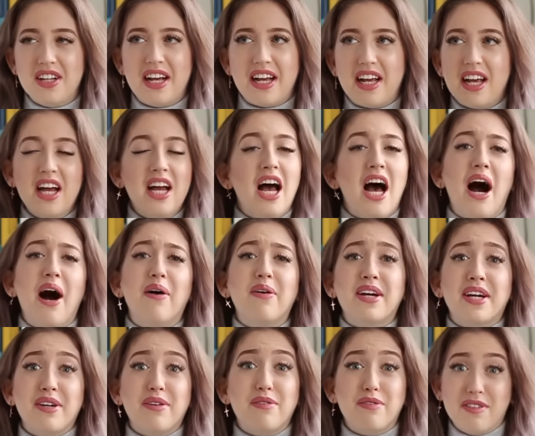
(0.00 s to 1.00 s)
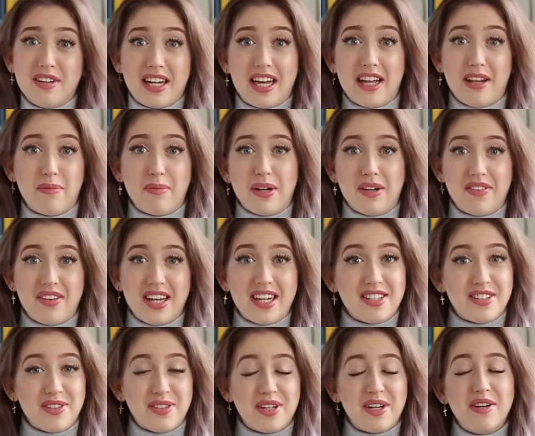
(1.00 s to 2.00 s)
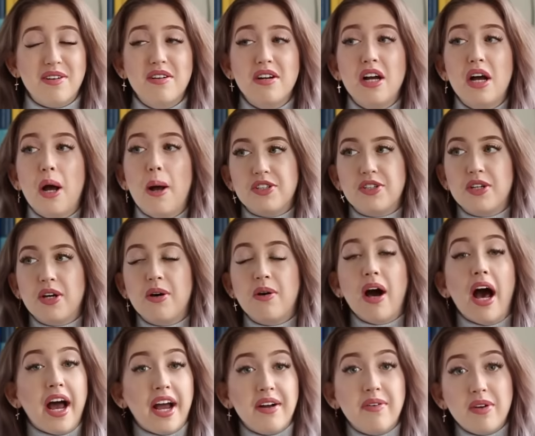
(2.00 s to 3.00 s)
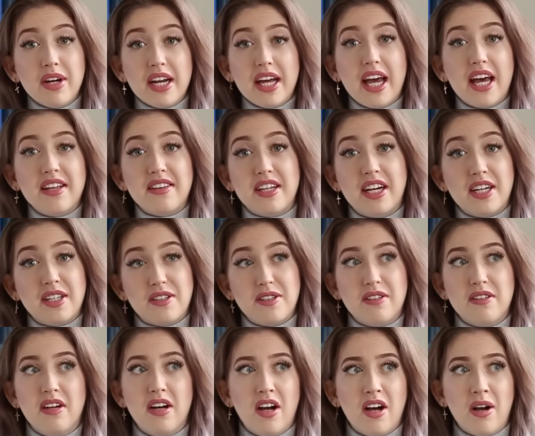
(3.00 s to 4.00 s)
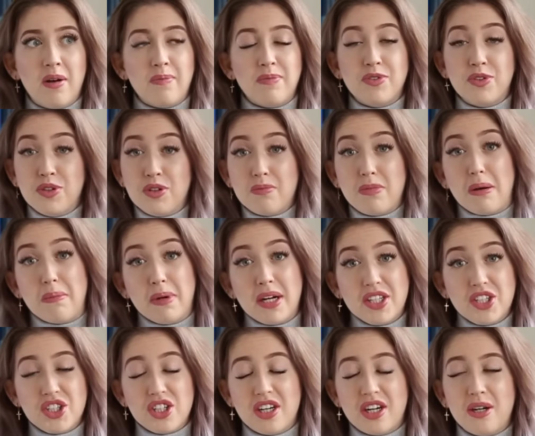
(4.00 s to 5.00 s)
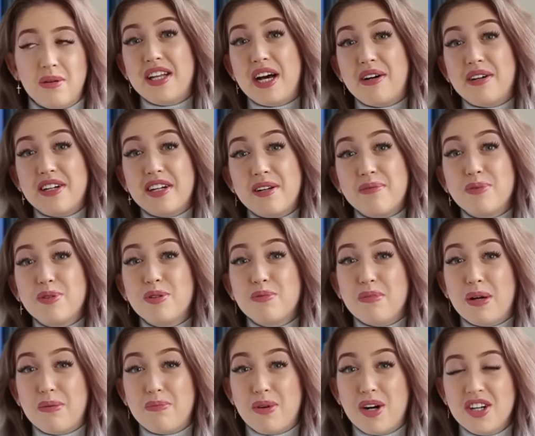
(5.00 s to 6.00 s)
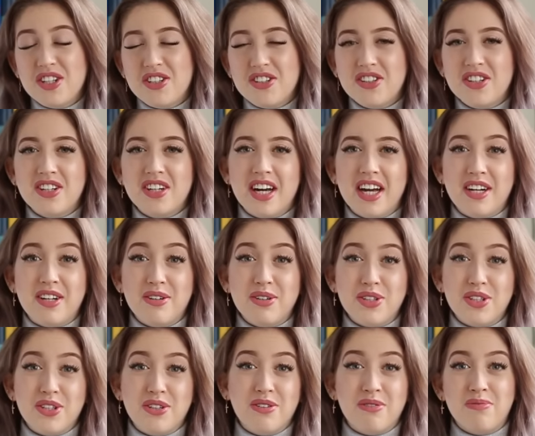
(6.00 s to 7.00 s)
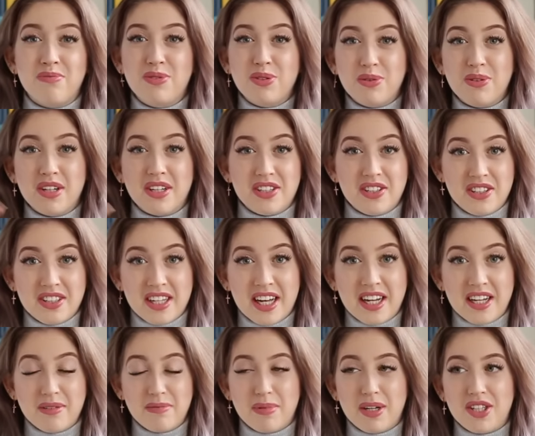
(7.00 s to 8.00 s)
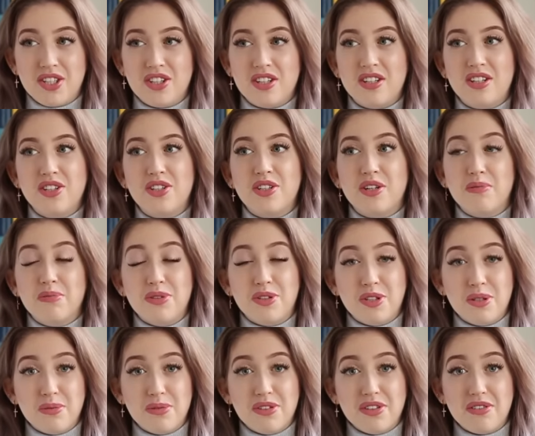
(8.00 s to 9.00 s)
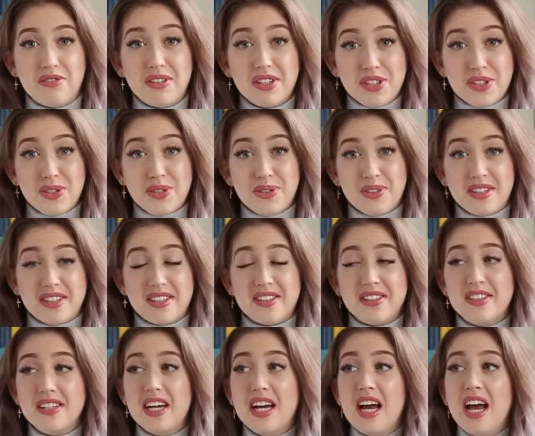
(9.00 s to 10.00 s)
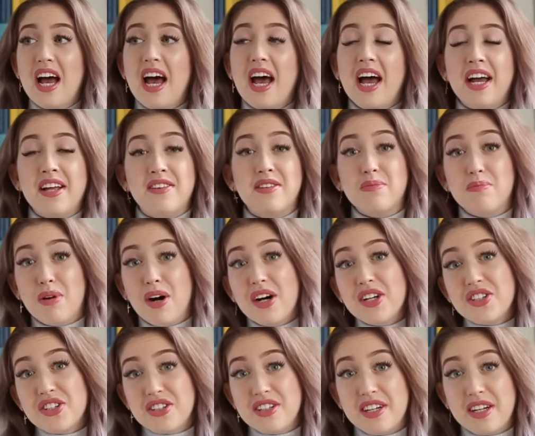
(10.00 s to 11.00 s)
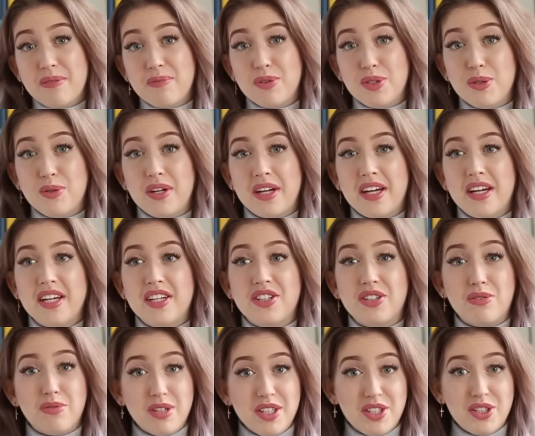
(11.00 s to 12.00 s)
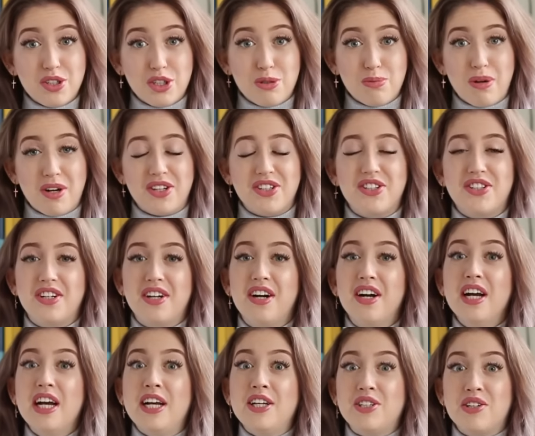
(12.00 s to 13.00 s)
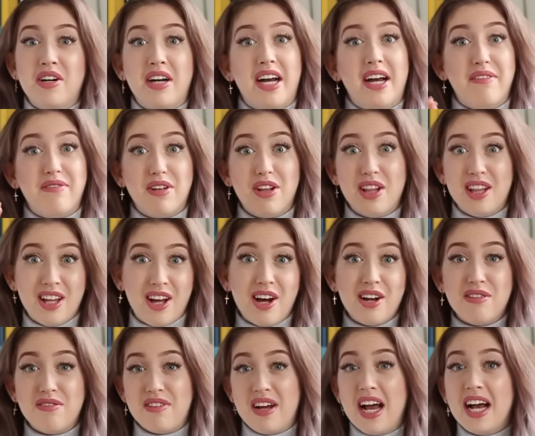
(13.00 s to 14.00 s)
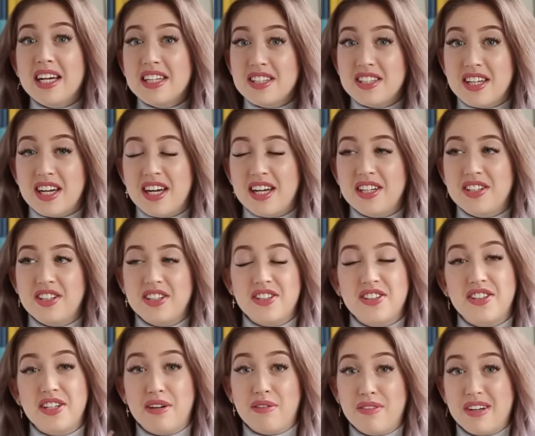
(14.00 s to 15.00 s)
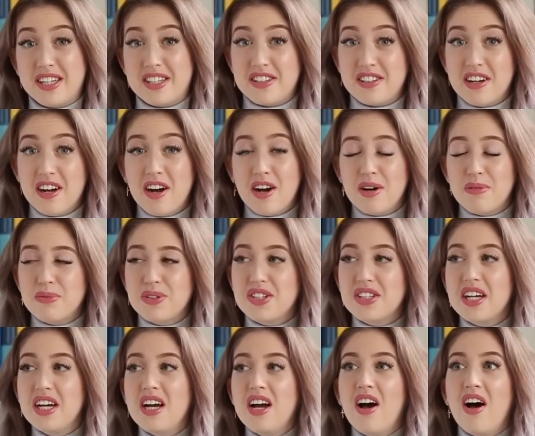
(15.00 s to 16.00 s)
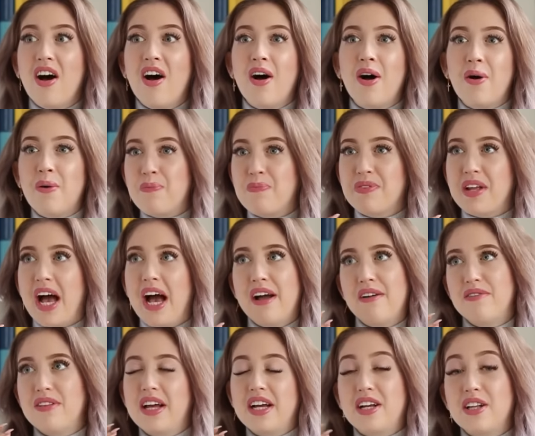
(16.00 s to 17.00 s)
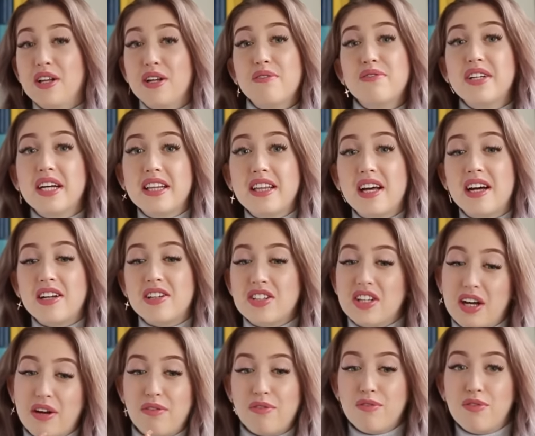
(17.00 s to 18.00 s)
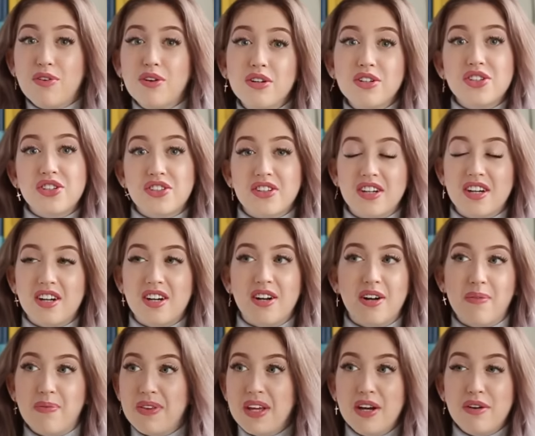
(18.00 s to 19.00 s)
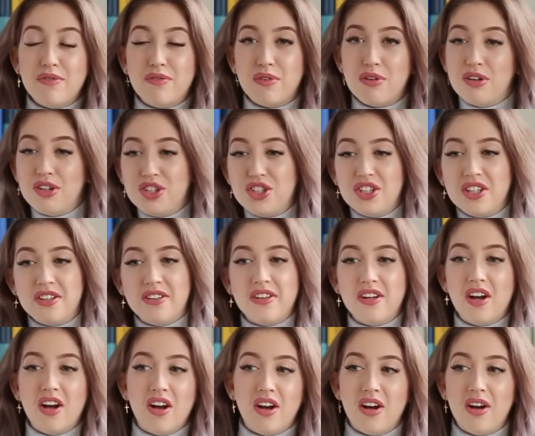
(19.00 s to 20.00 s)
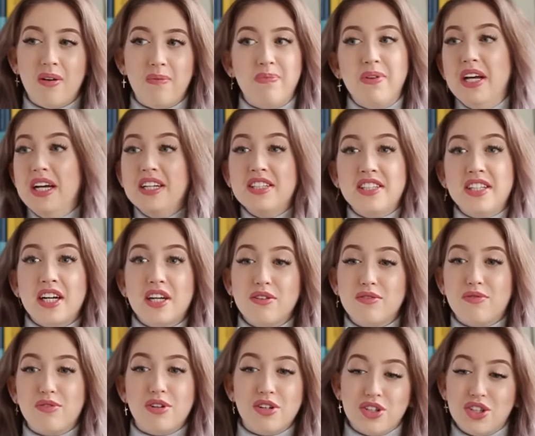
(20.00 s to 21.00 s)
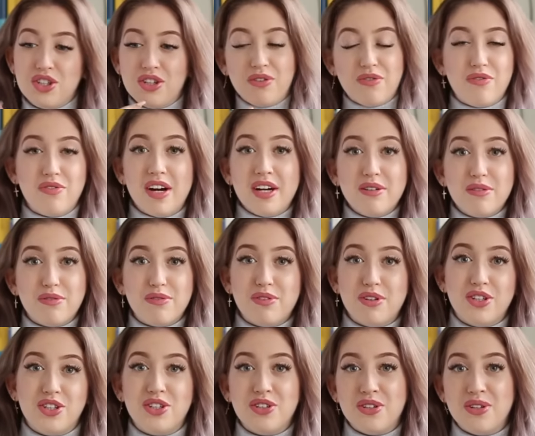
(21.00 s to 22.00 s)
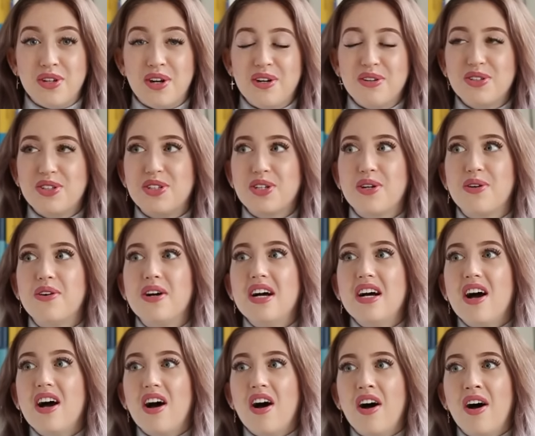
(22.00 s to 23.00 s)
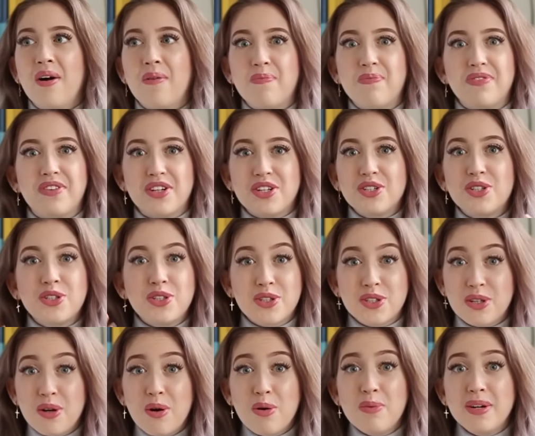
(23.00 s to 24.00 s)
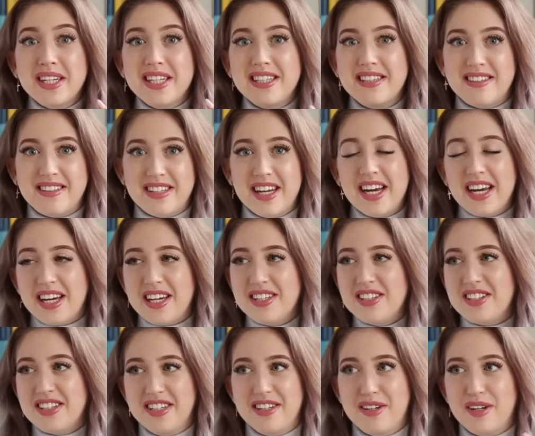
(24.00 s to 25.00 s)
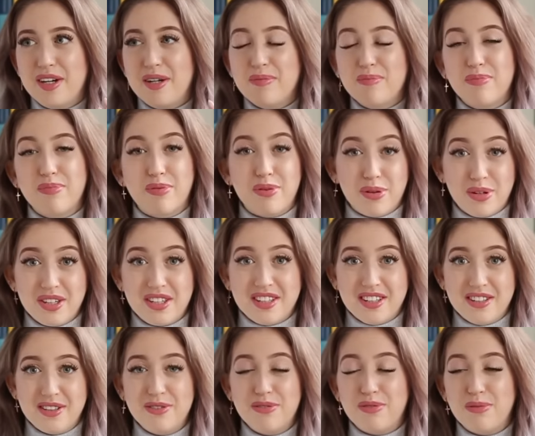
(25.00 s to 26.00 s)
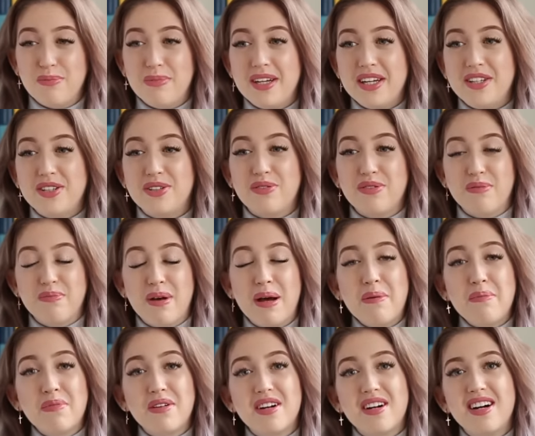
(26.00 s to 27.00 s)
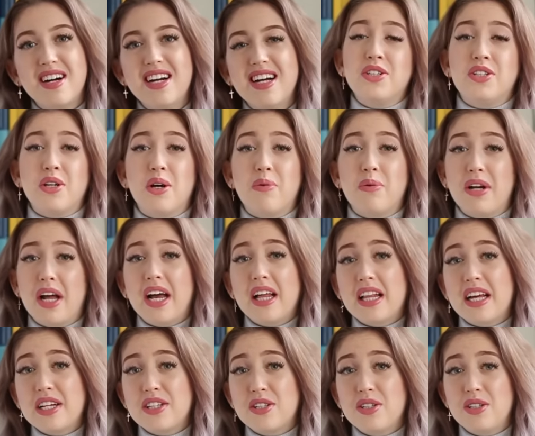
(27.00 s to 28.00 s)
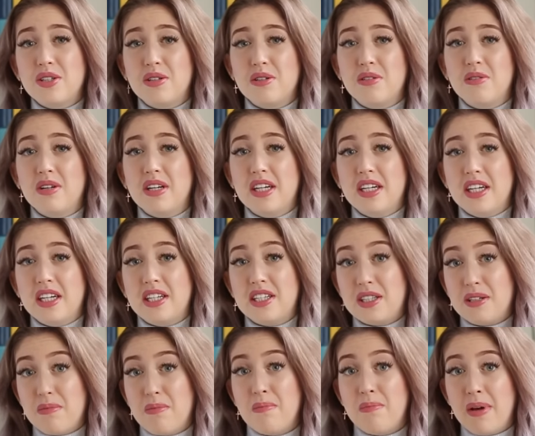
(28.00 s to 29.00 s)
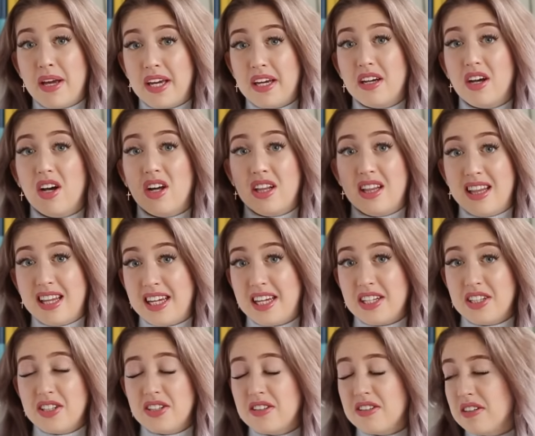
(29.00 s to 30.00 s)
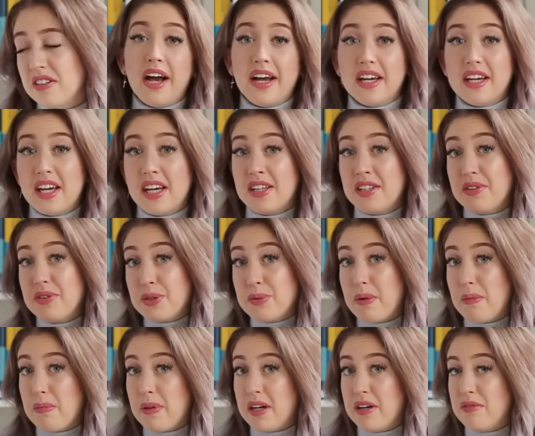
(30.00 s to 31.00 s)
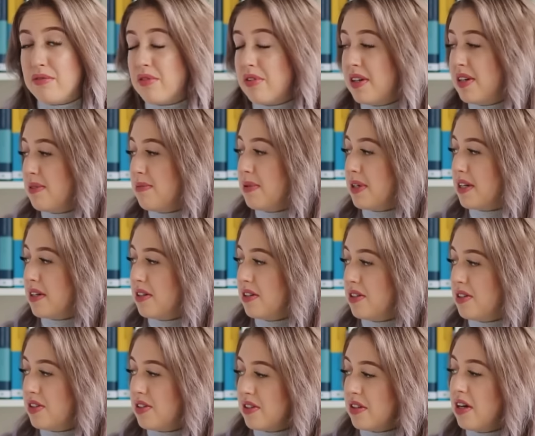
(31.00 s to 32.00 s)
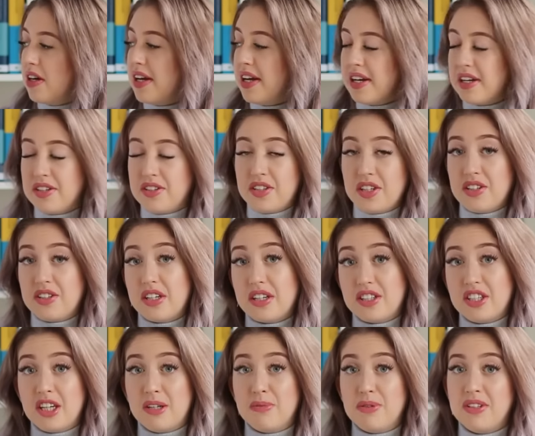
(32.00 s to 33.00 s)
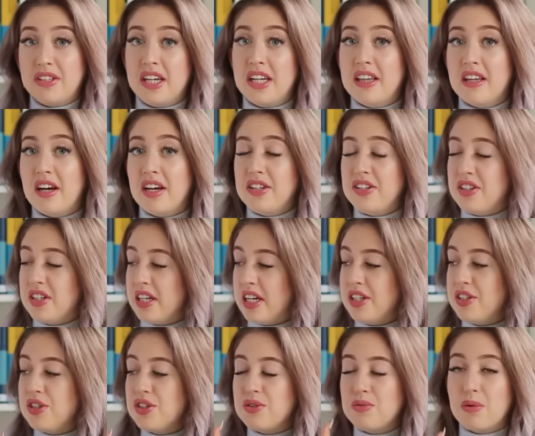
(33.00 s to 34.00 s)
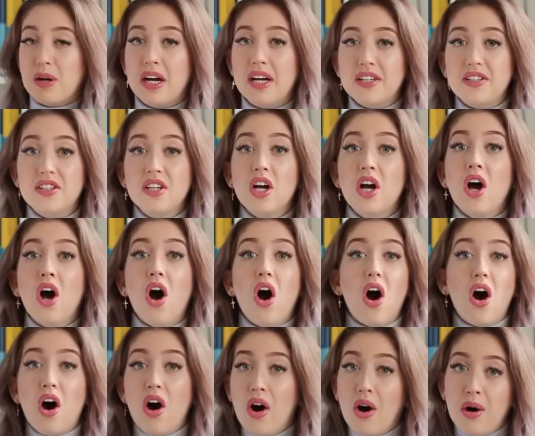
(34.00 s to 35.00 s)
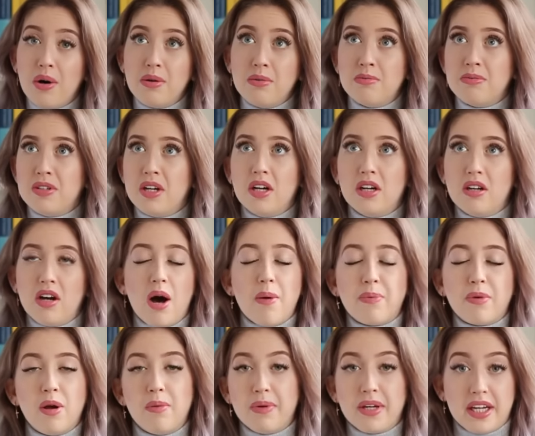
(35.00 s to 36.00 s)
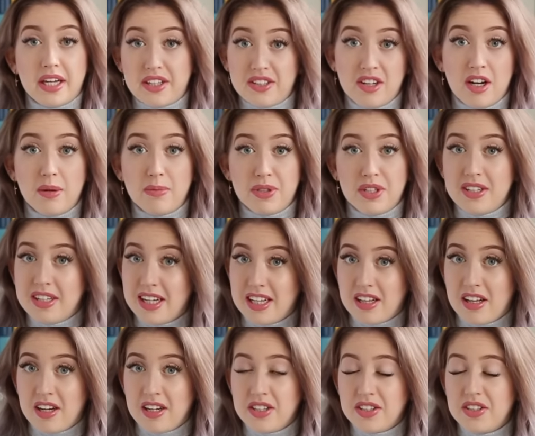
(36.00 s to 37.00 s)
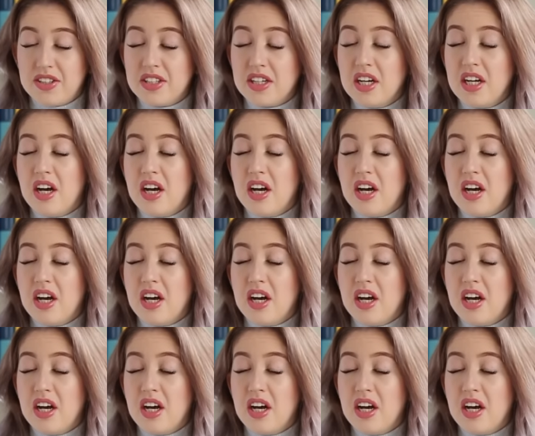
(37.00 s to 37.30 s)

Like, how can you forget about that, you know? So I really had that um, during my bachelor. Now that I'm doing my master and also doing a second bachelor, so I'm a double degree student, and the master that I'm doing is a research master, so I have a lot of essays instead of exams. um, I have like a lot of deadlines, like first uh, version, um, second version, final version, you know. So um, there's so many dates that are important for me to remember. So what I like to do is make a list. I can use my planner for it because here it says exams and deadlines, and I just write all the upcoming exams and deadlines.